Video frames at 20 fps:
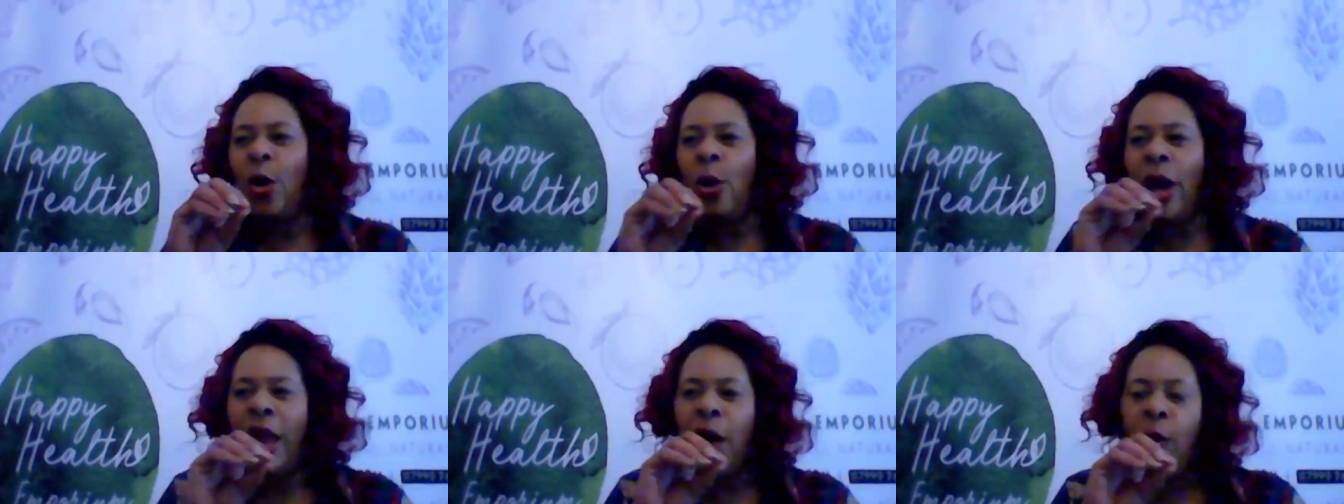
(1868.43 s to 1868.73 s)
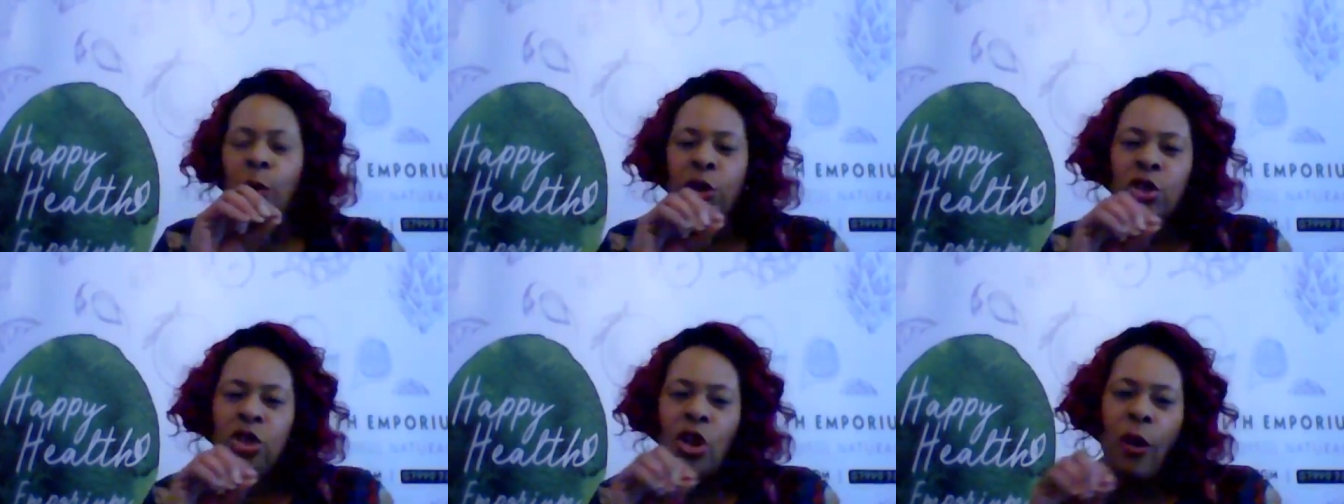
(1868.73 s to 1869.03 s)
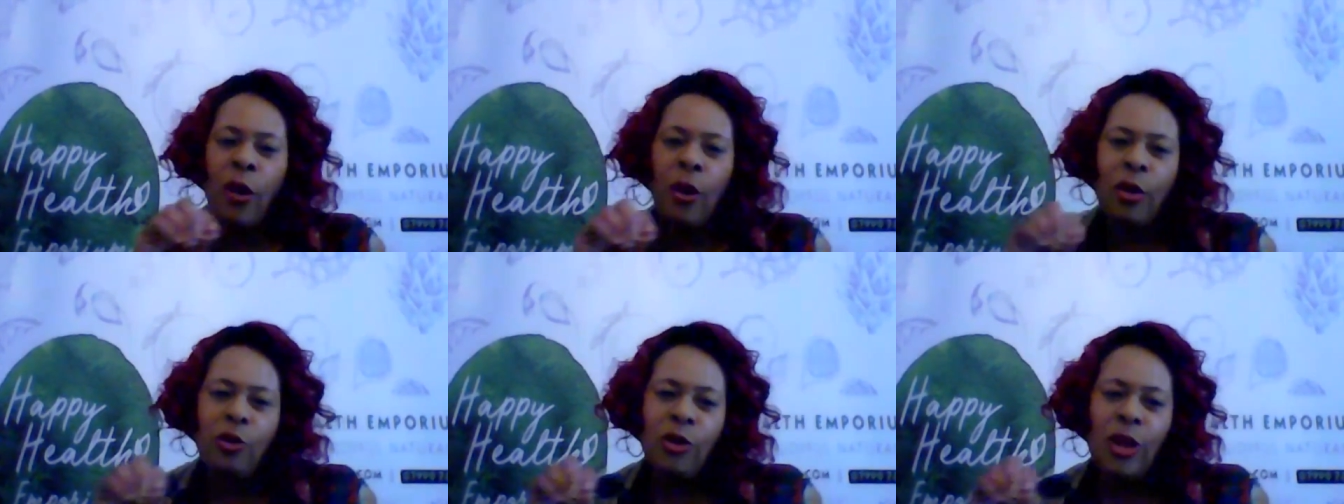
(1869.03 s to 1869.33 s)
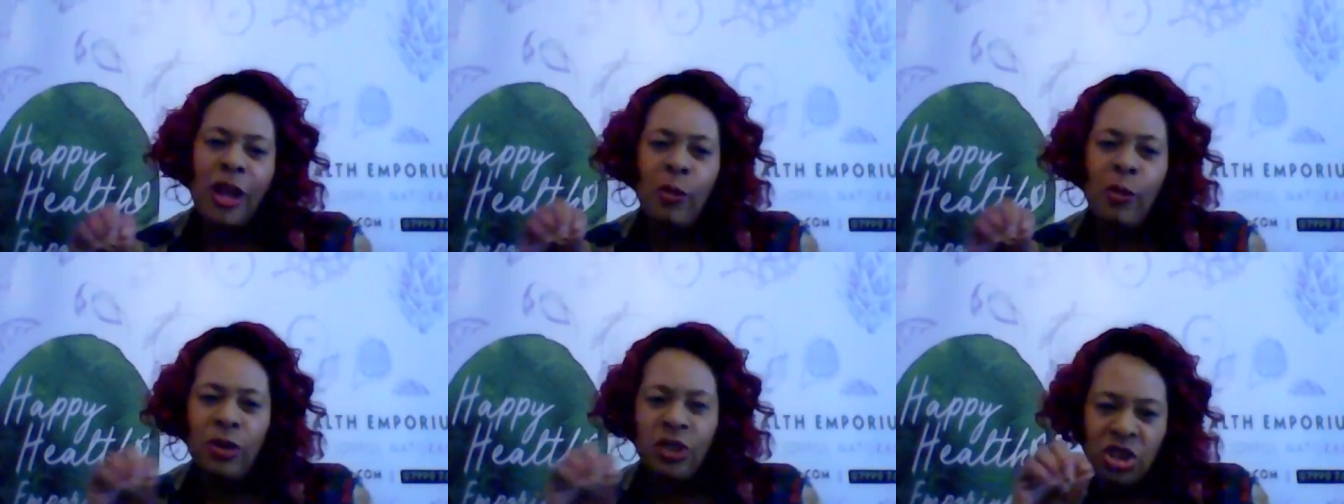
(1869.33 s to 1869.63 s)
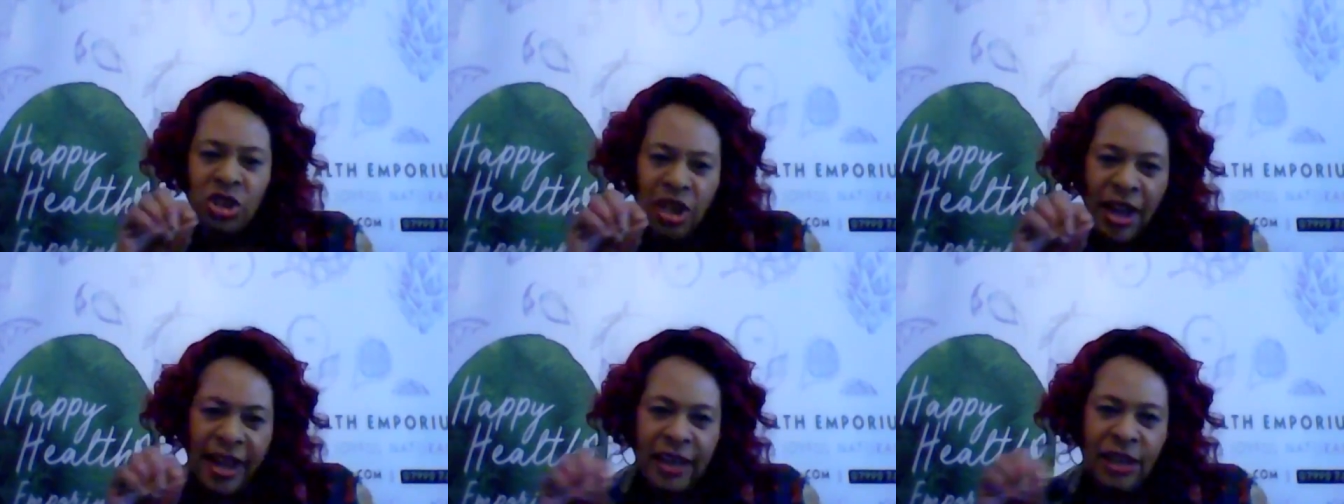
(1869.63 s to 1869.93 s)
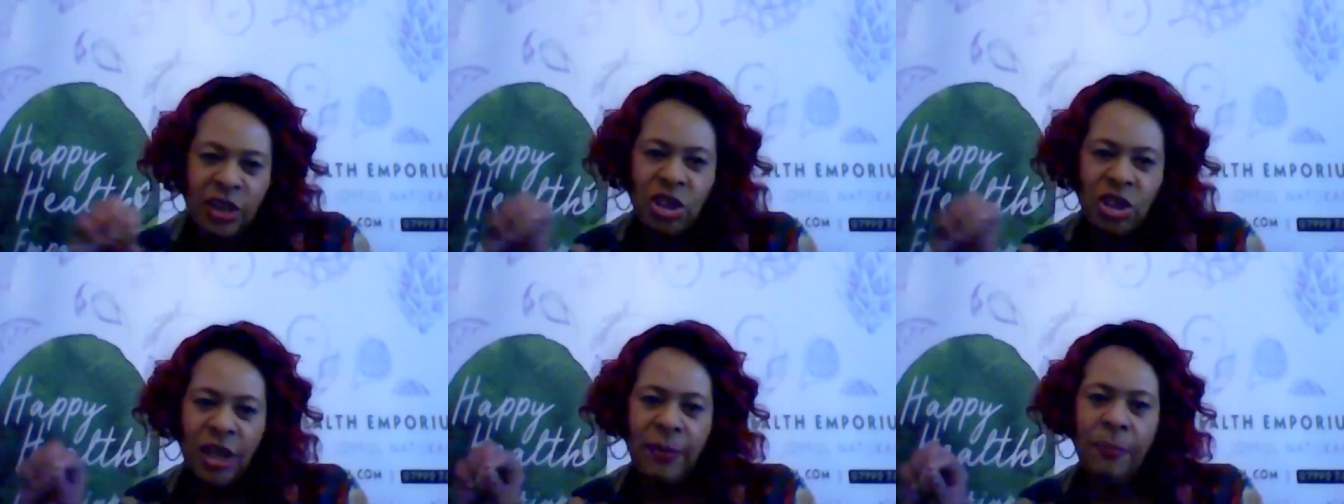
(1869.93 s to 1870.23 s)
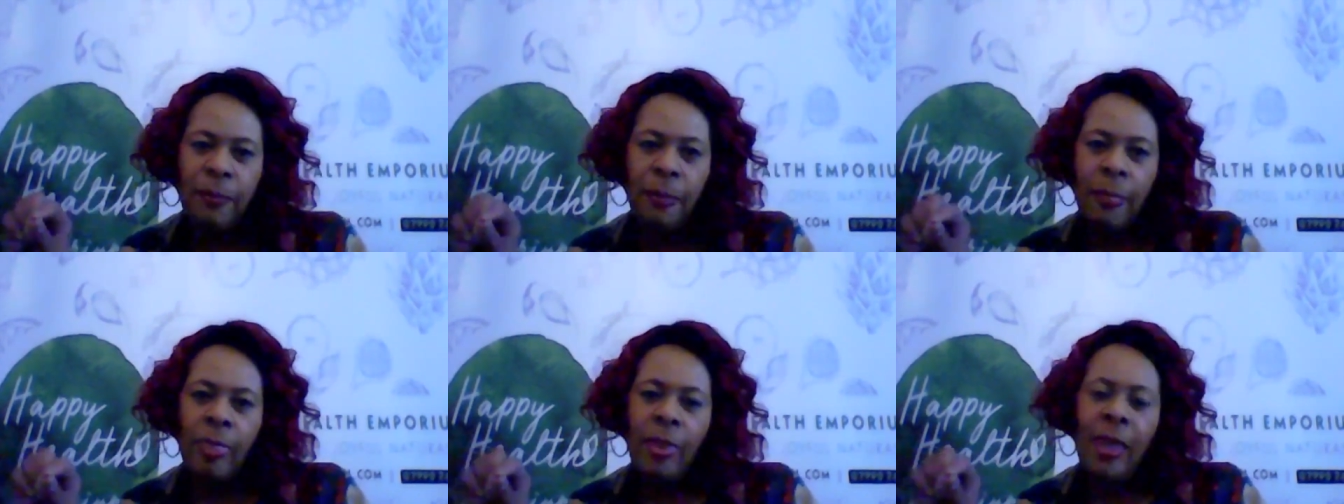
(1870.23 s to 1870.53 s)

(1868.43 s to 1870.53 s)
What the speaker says: it was changing,